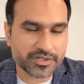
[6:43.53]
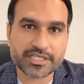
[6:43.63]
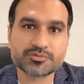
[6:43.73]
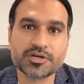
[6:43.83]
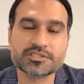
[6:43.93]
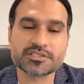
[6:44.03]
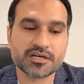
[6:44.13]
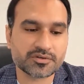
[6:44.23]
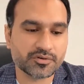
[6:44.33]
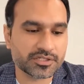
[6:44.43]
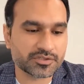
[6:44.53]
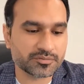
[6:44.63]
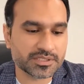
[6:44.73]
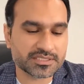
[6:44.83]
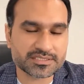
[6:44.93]
age points are going to
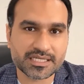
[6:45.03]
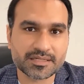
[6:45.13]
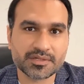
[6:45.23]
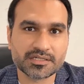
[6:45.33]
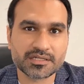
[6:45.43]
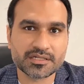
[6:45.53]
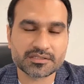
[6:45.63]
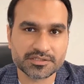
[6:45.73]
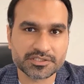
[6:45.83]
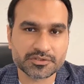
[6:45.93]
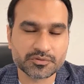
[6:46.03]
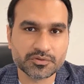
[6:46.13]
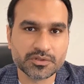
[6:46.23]
be the same until 32